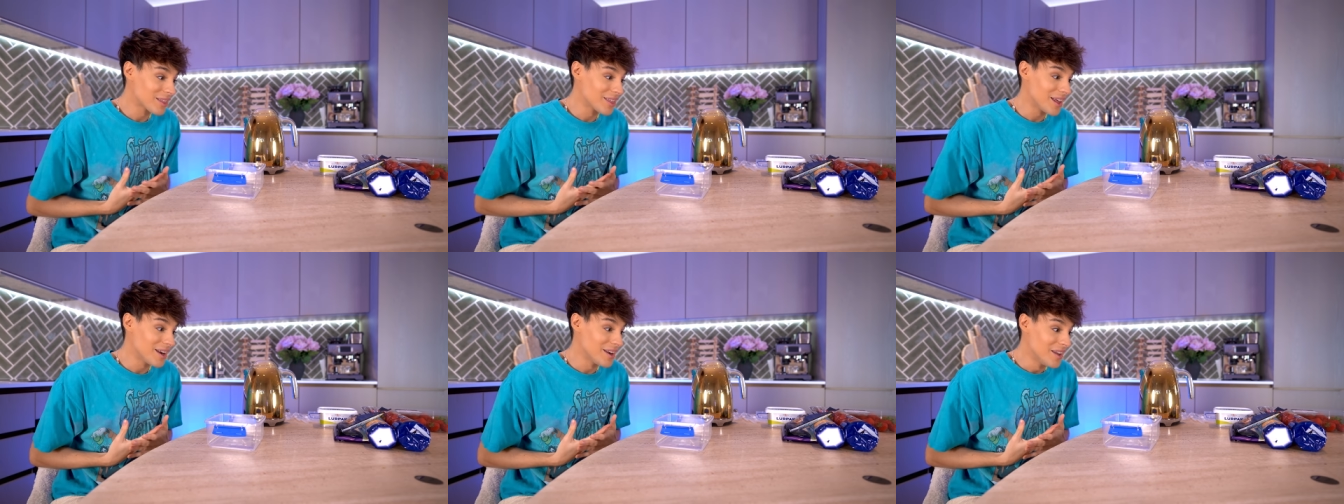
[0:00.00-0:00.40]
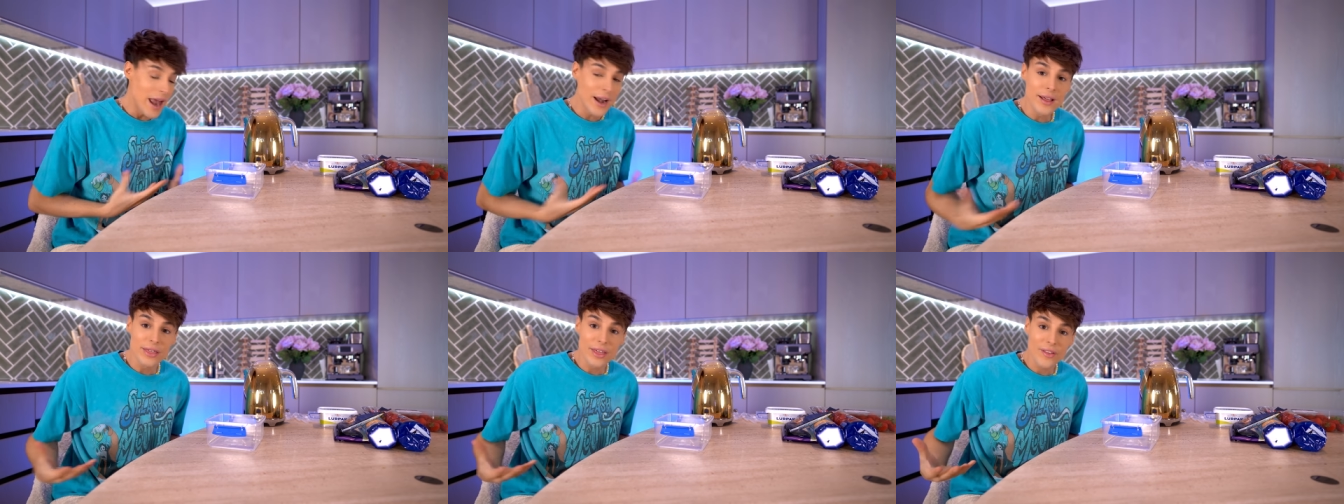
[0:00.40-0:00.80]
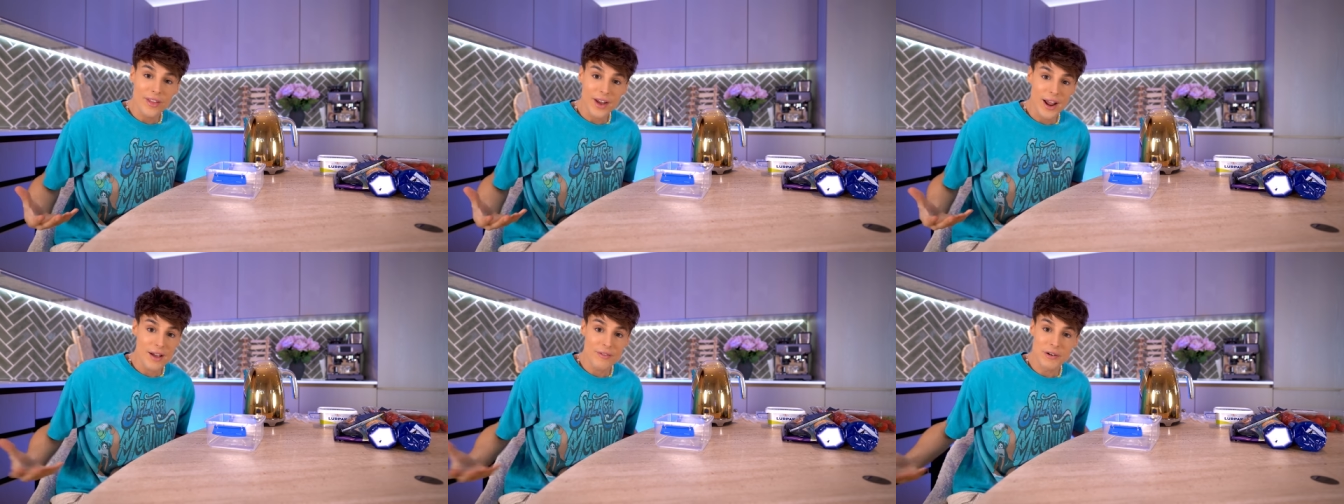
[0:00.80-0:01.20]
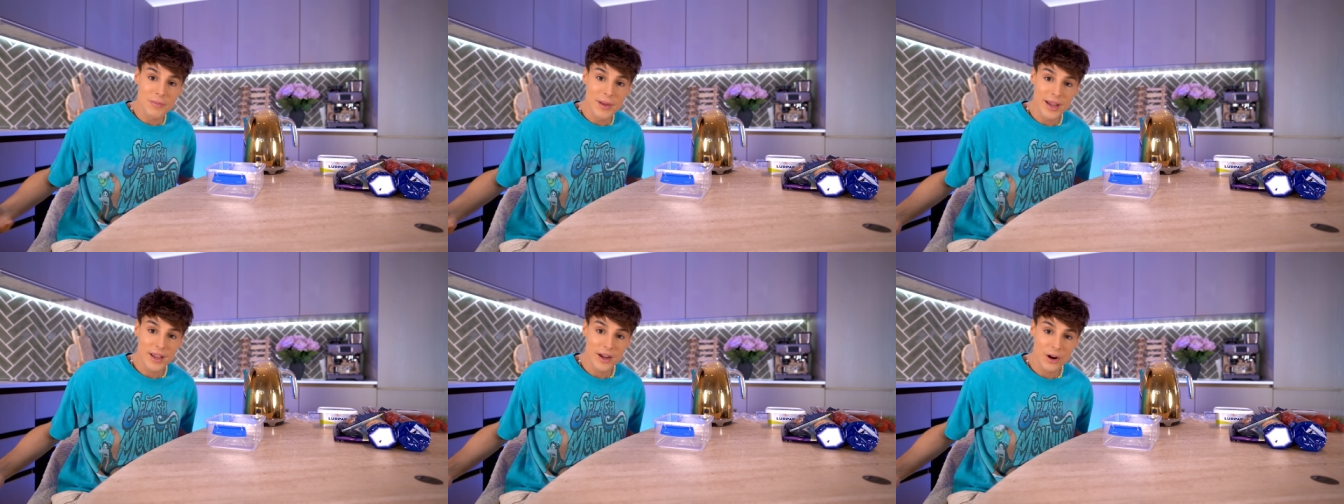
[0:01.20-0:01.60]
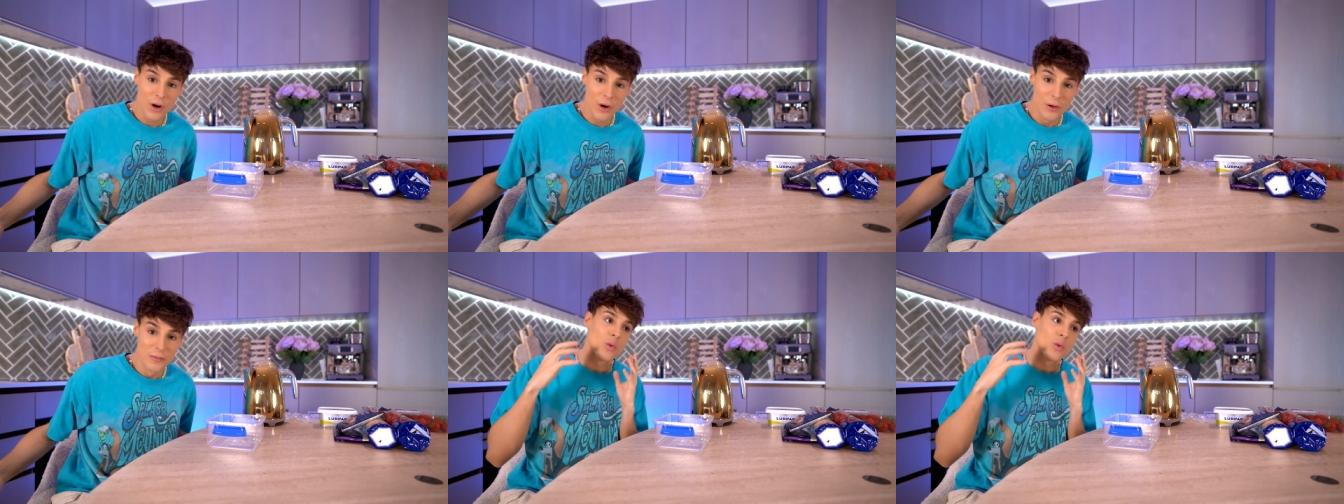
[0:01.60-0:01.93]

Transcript: than anything that I ever make at home.